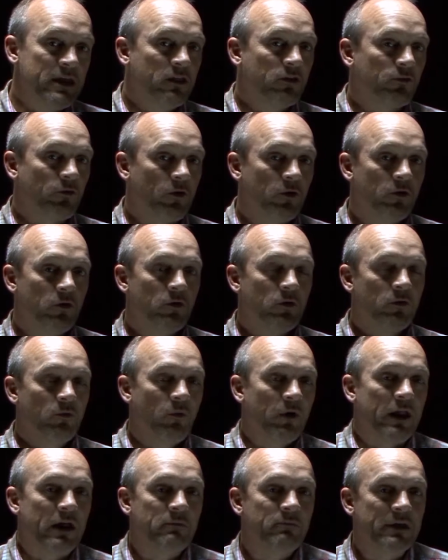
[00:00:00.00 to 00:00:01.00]
me through
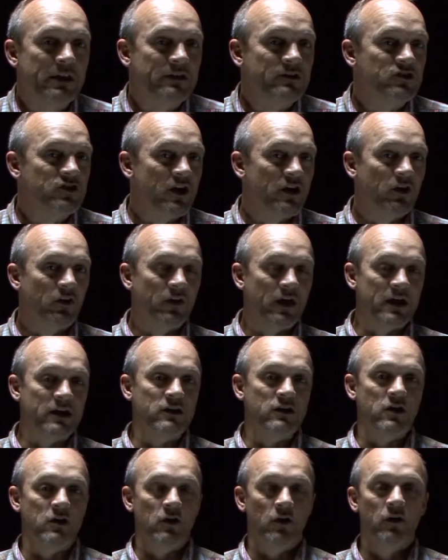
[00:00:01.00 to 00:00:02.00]
when I'd been in jail
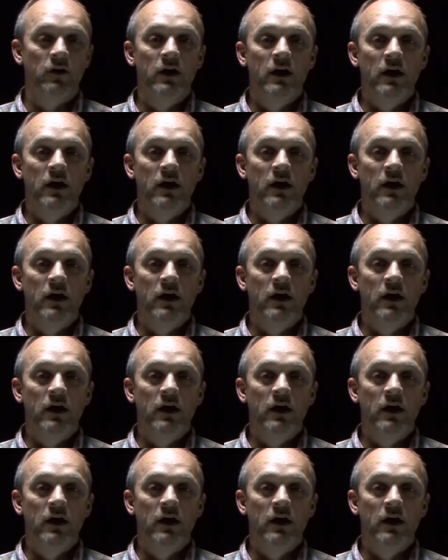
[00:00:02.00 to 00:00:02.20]
that year.